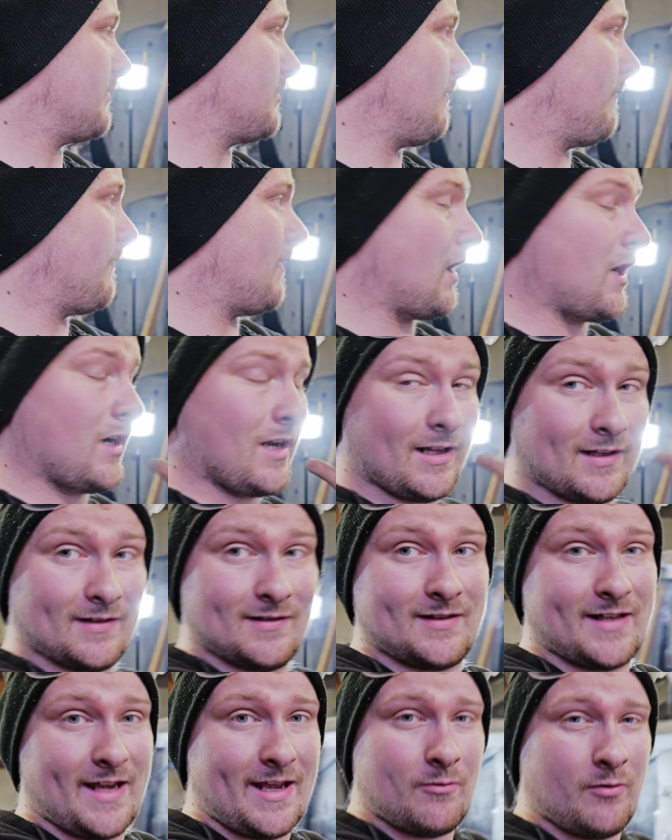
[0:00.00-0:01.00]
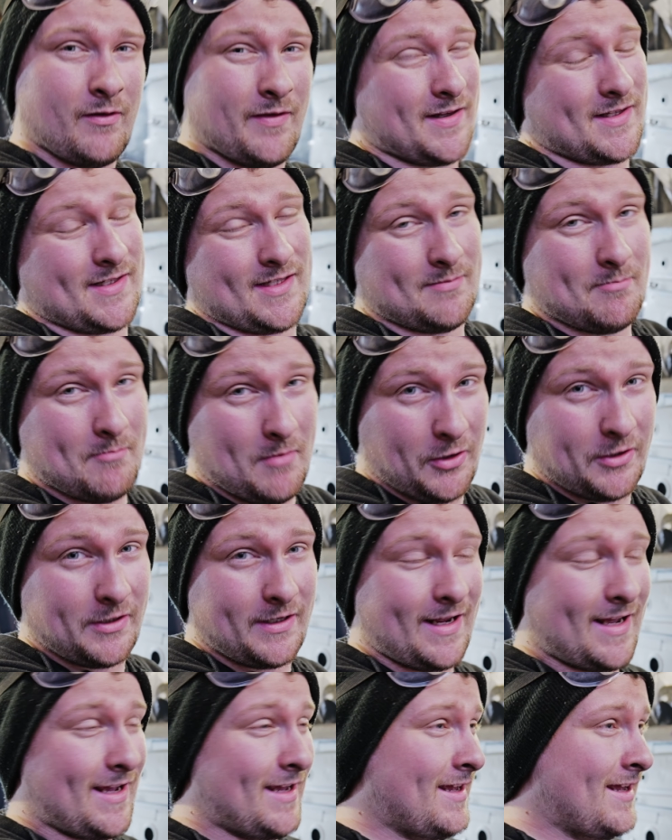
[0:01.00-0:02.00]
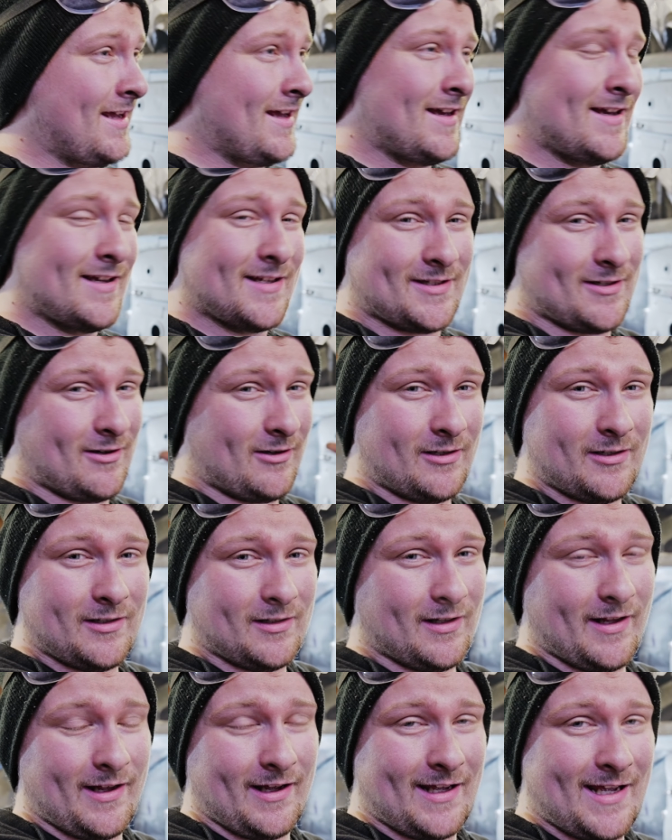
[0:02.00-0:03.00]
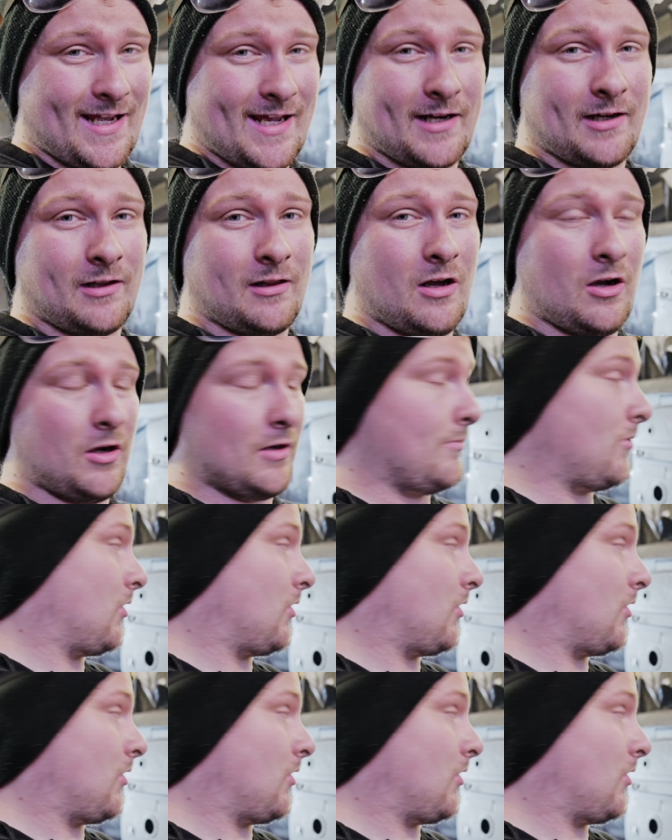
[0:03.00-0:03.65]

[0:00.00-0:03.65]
so far. Like day one, this is Monday. Started at like 8 o'clock in the